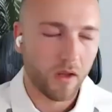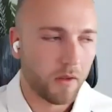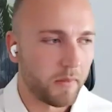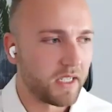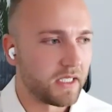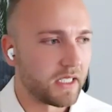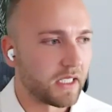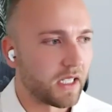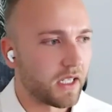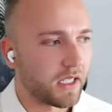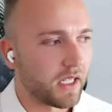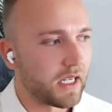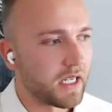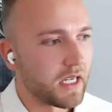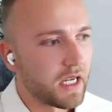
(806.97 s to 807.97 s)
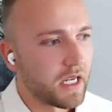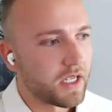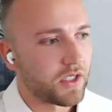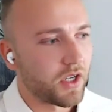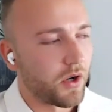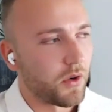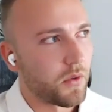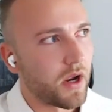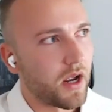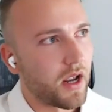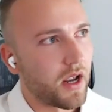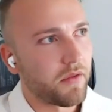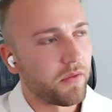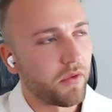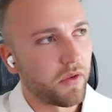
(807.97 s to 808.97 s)
Amazing. Okay. So
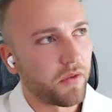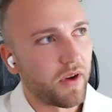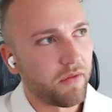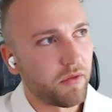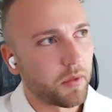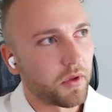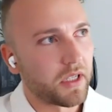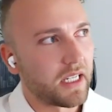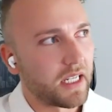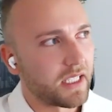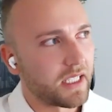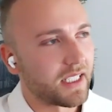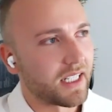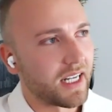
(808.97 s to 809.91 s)
for everybody listening,